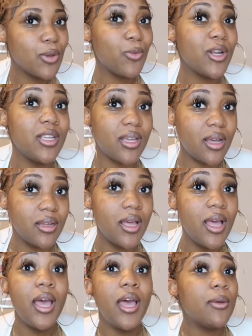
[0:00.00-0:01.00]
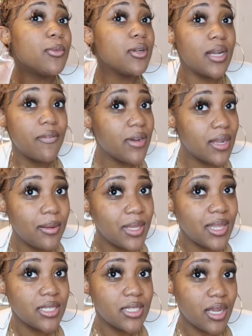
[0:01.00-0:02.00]
we're young. And we're never going to be
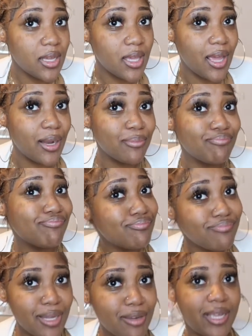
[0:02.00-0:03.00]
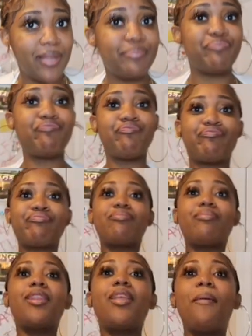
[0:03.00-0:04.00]
this young again, period.
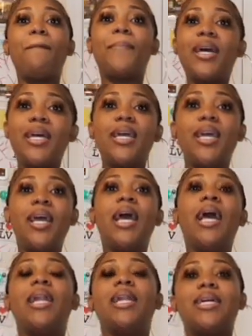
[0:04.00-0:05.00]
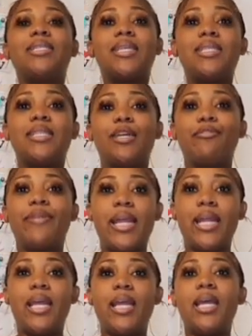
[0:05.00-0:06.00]
But let's get to the
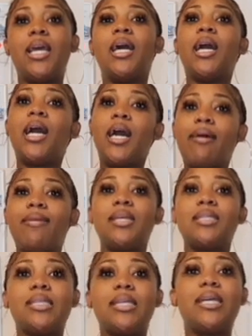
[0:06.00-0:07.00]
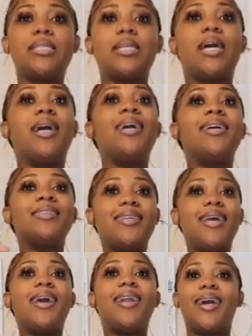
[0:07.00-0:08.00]
rating. Obviously, it's a
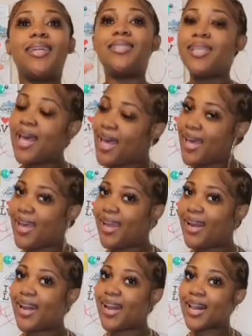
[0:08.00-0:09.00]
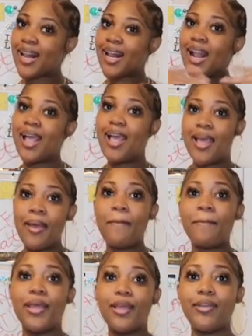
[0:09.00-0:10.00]
10 out of 10,
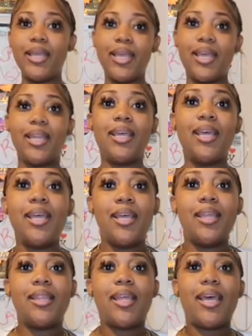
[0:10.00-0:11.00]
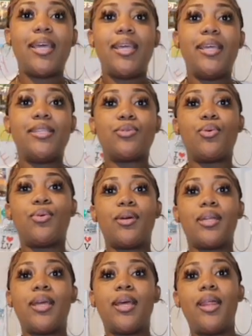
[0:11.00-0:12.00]
period. That is
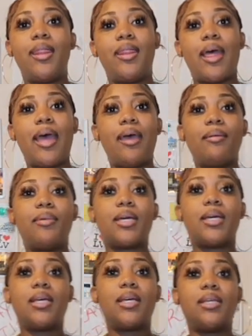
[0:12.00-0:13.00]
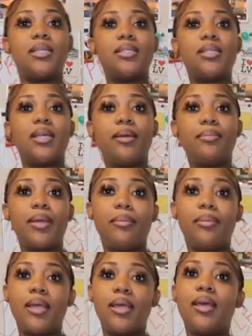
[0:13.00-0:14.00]
on that because,
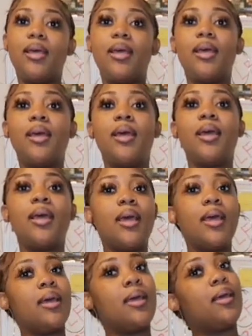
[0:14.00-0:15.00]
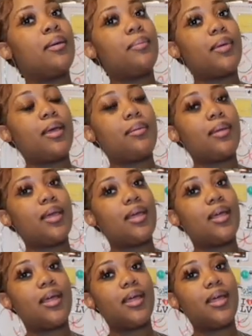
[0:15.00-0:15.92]
baby girl,